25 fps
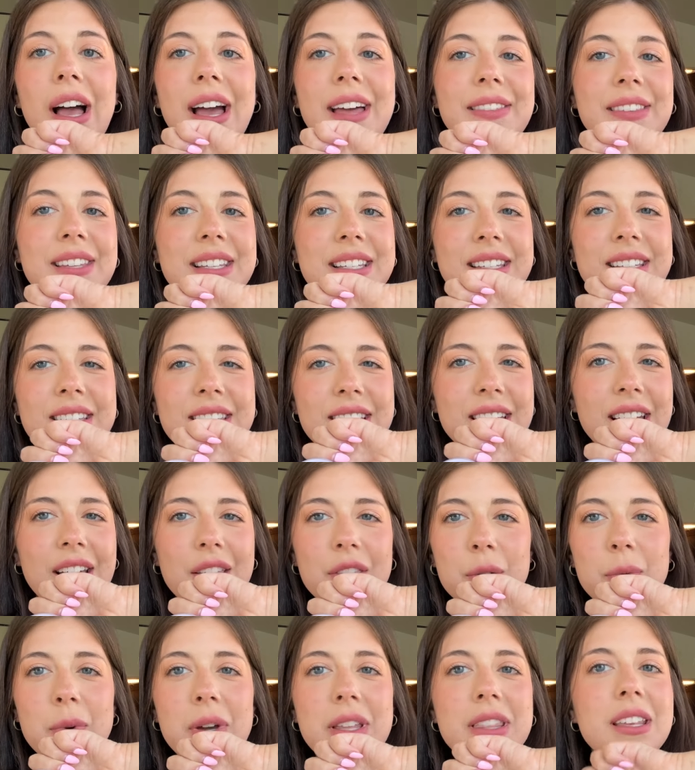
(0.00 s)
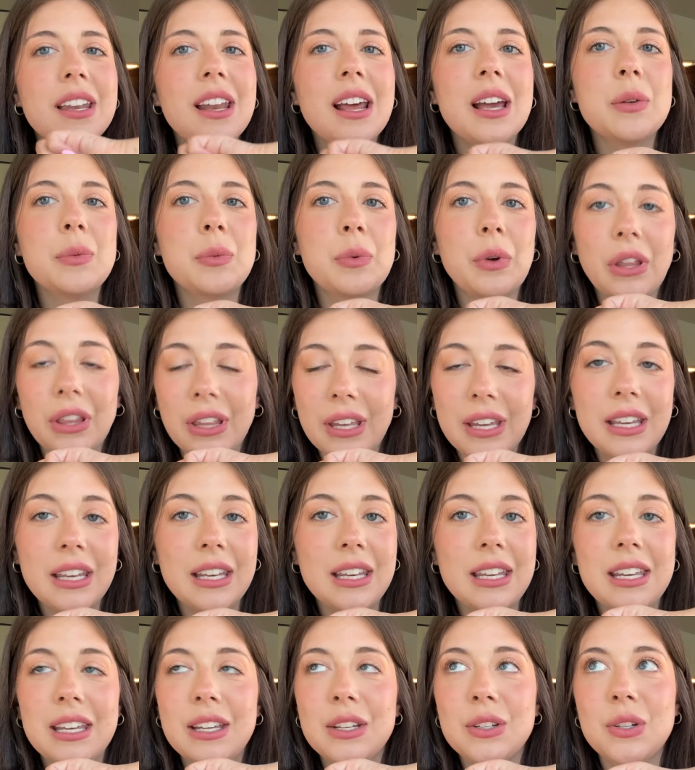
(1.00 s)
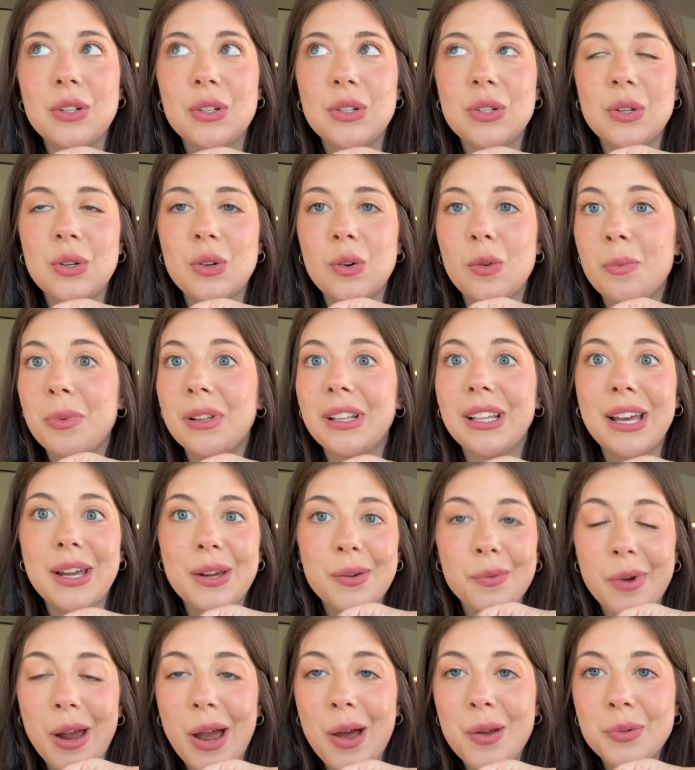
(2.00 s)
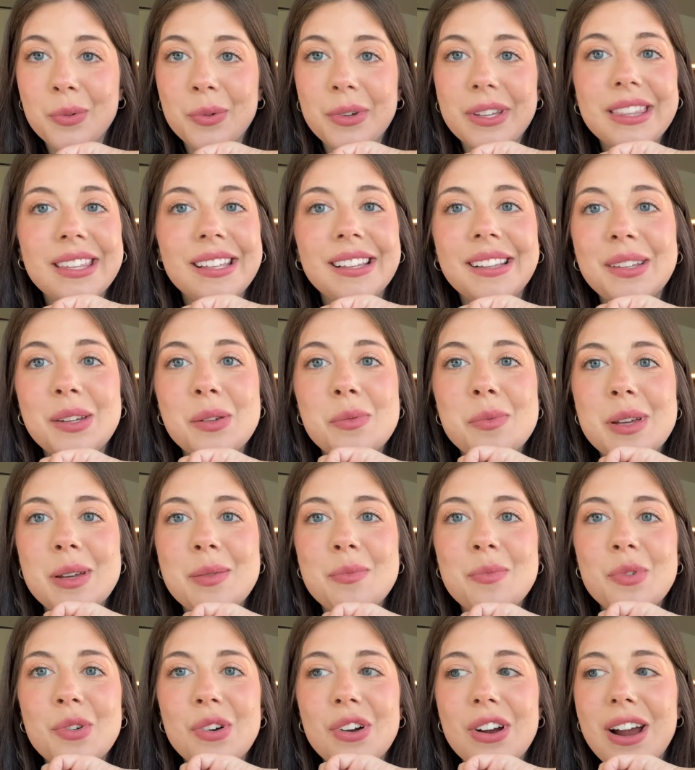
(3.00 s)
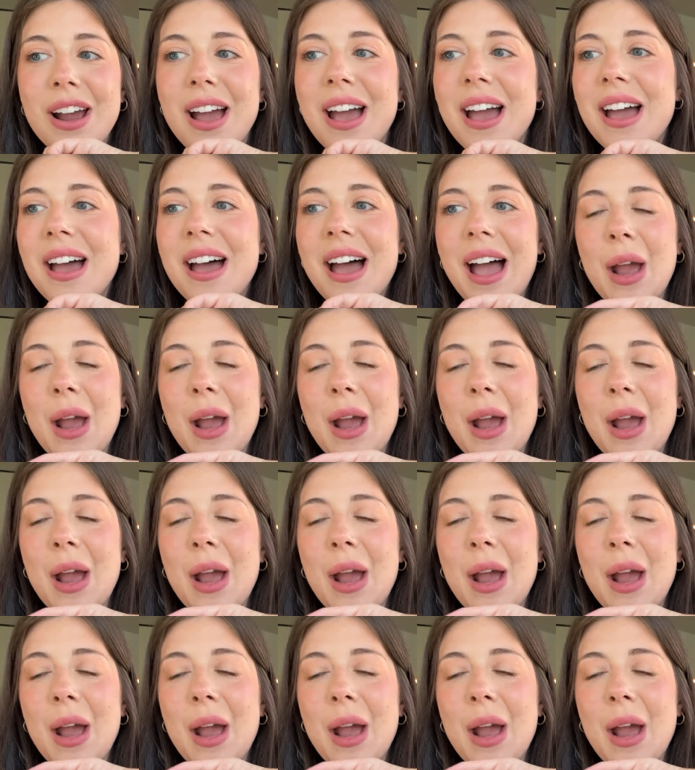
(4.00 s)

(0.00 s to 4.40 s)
And this is another one that I really need to play around with a little bit more.